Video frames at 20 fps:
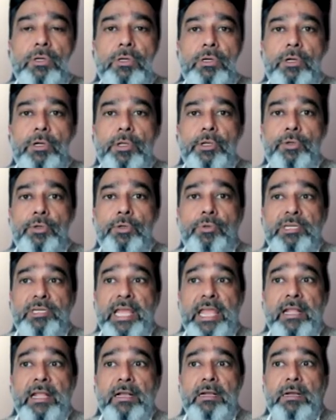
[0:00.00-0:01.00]
You
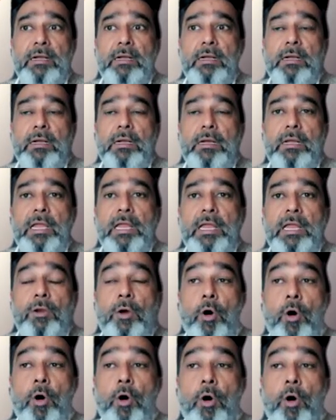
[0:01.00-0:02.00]
take an
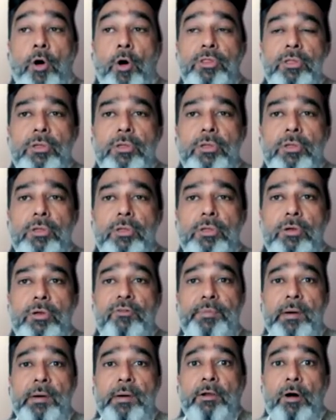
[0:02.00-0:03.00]
oath
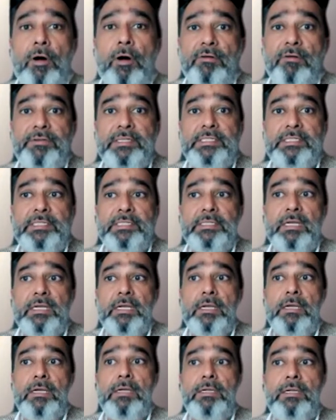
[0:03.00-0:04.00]
of public office
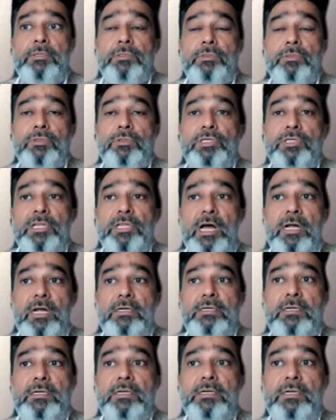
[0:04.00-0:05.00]
to
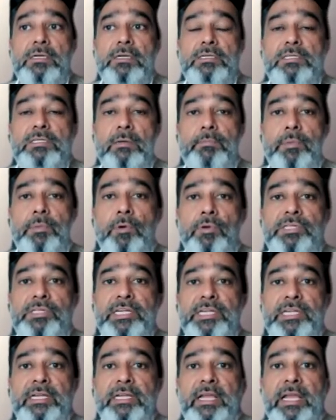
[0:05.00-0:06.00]
start
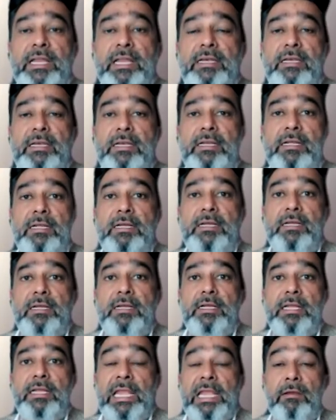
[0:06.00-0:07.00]
supporting and
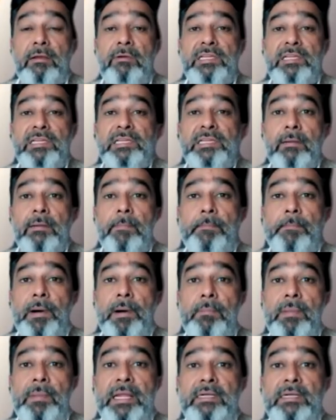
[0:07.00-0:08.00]
increasing
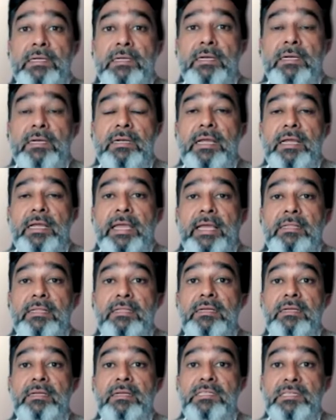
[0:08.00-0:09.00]
public health
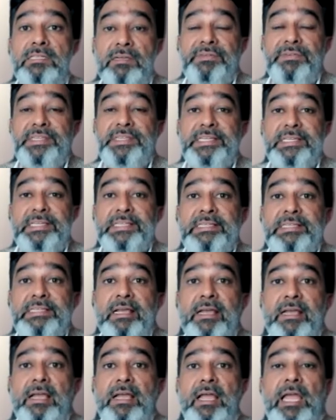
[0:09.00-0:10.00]
services.
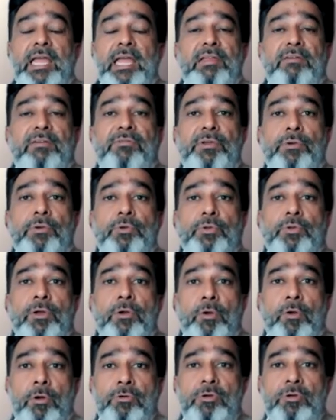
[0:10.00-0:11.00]
And if you do the
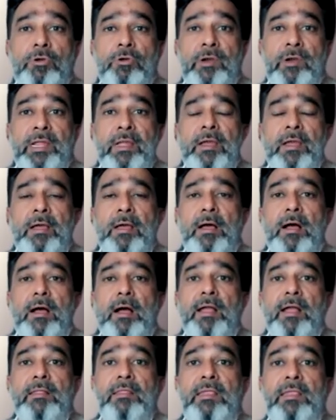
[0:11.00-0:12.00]
contrary,
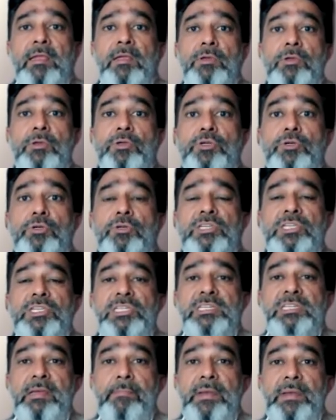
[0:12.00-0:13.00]
I think you should
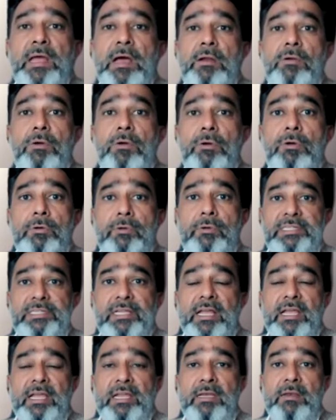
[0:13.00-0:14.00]
step down or
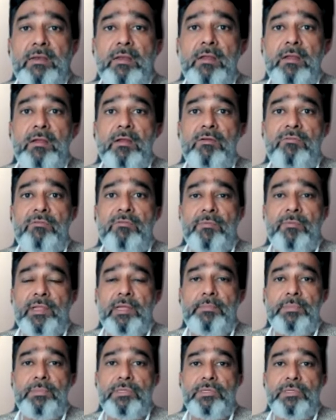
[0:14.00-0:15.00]
resign from
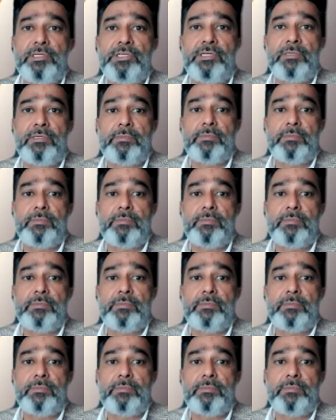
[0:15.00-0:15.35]
that position.